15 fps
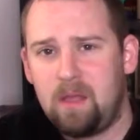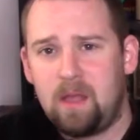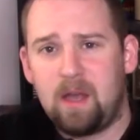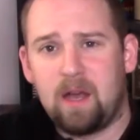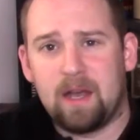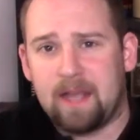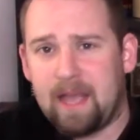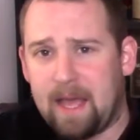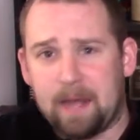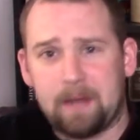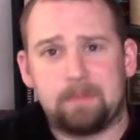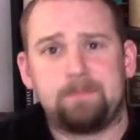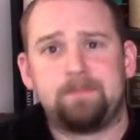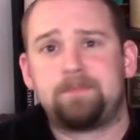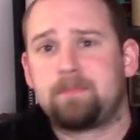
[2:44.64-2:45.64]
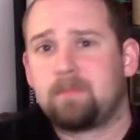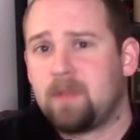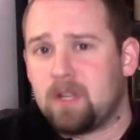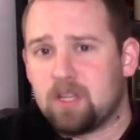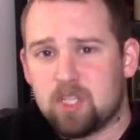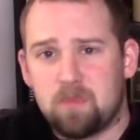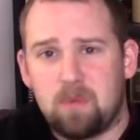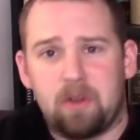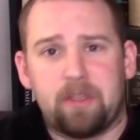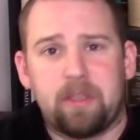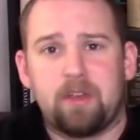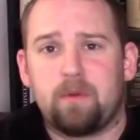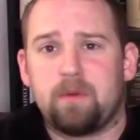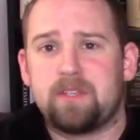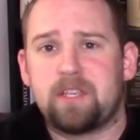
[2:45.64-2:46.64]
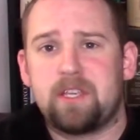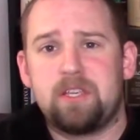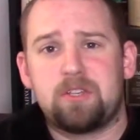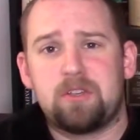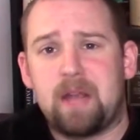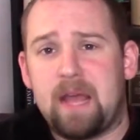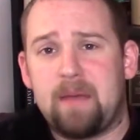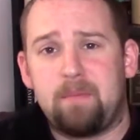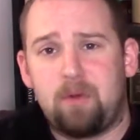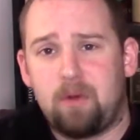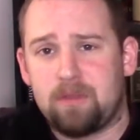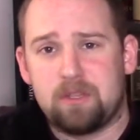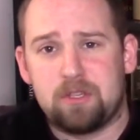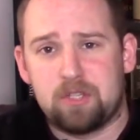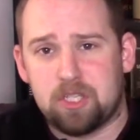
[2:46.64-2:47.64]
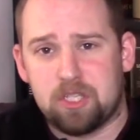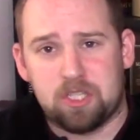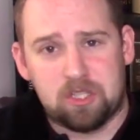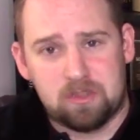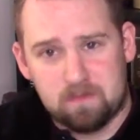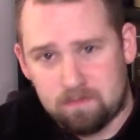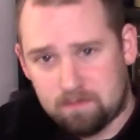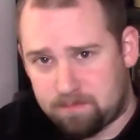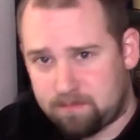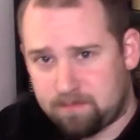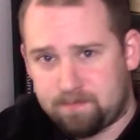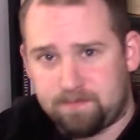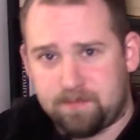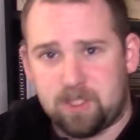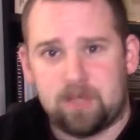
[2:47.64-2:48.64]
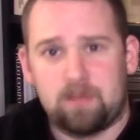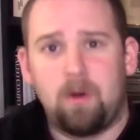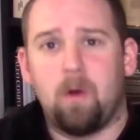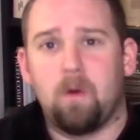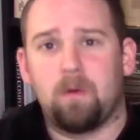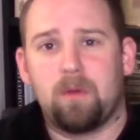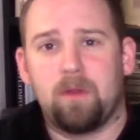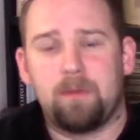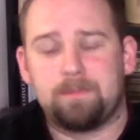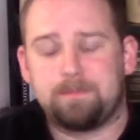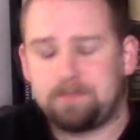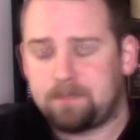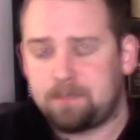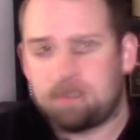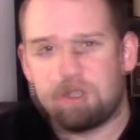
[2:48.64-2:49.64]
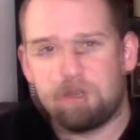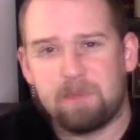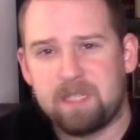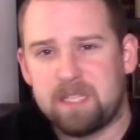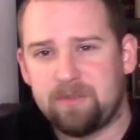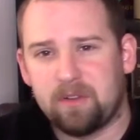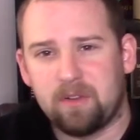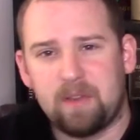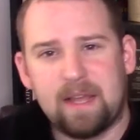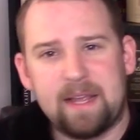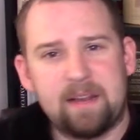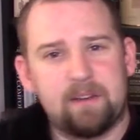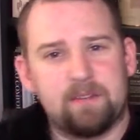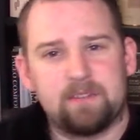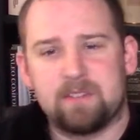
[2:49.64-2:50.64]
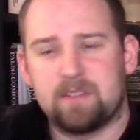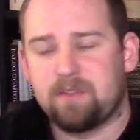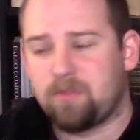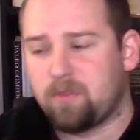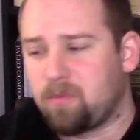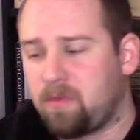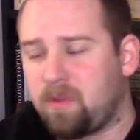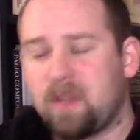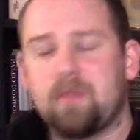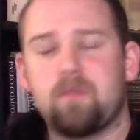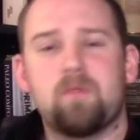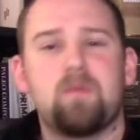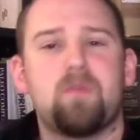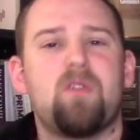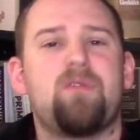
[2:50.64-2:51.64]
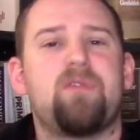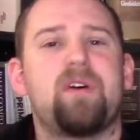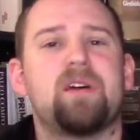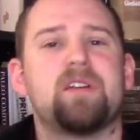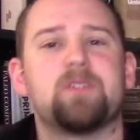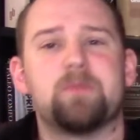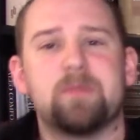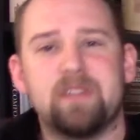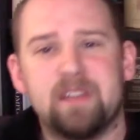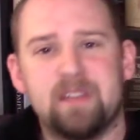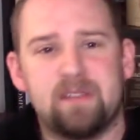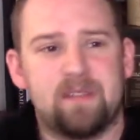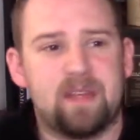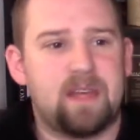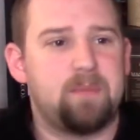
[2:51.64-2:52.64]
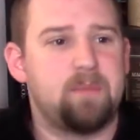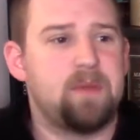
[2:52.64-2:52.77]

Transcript: Again, a smokier whiskey should have more than just smoke there should be different layers, different flavor profiles beneath that.